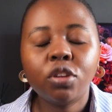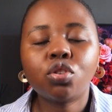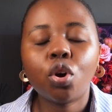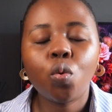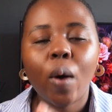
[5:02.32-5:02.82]
And
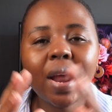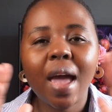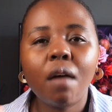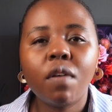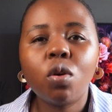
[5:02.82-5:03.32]
so you want to
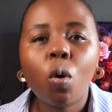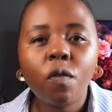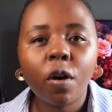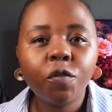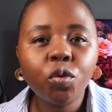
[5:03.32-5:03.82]
have an
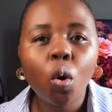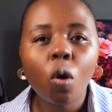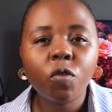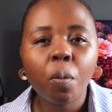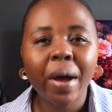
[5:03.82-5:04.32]
overview
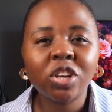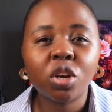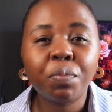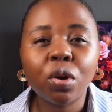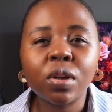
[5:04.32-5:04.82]
of your
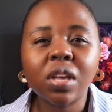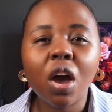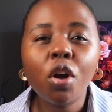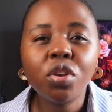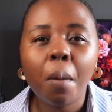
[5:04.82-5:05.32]
budget, because
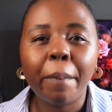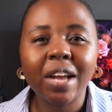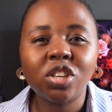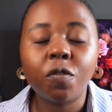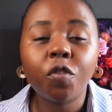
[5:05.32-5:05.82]
on your
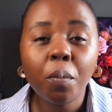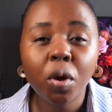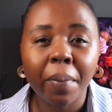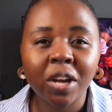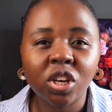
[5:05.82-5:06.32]
budget, from
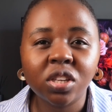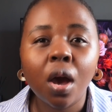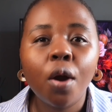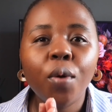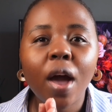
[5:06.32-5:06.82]
your budget,
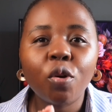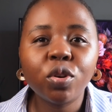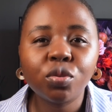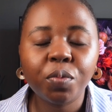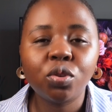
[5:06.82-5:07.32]
we are
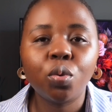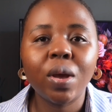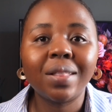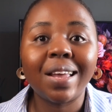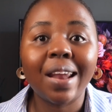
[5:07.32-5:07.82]
going to be
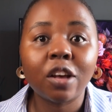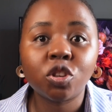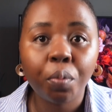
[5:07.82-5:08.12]
doing the next